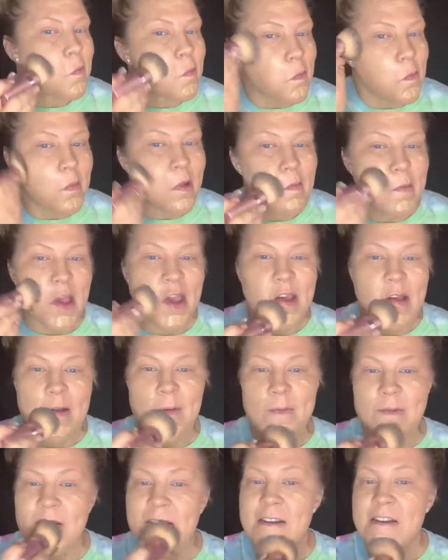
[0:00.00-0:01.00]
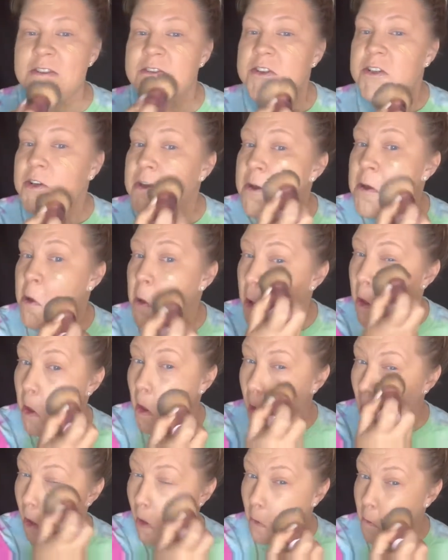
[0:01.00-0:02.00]
my makeup brush,
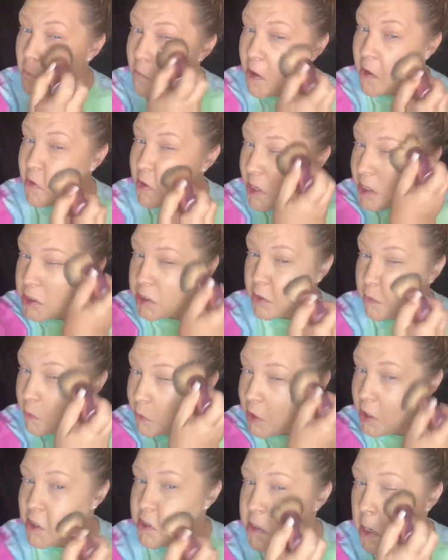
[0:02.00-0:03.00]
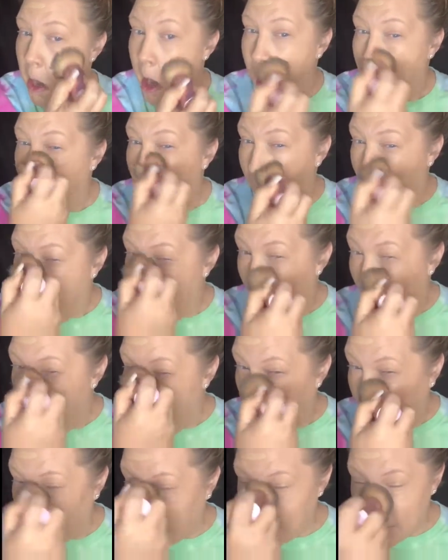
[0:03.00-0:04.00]
foundation brush,
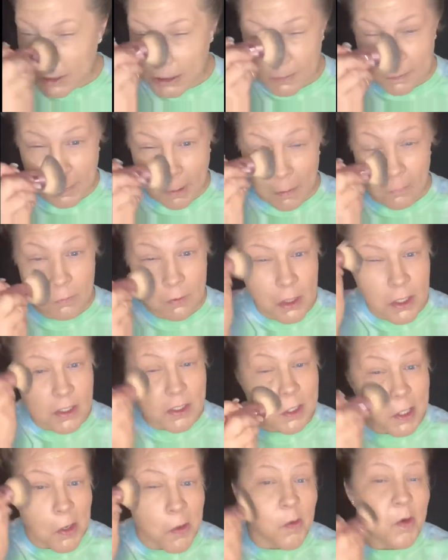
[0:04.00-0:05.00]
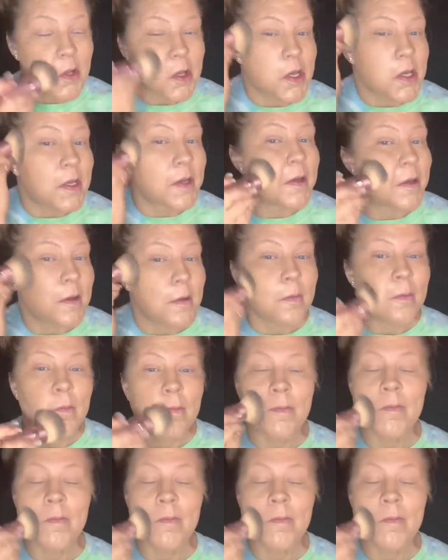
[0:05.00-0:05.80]
and I just buffed this in really good.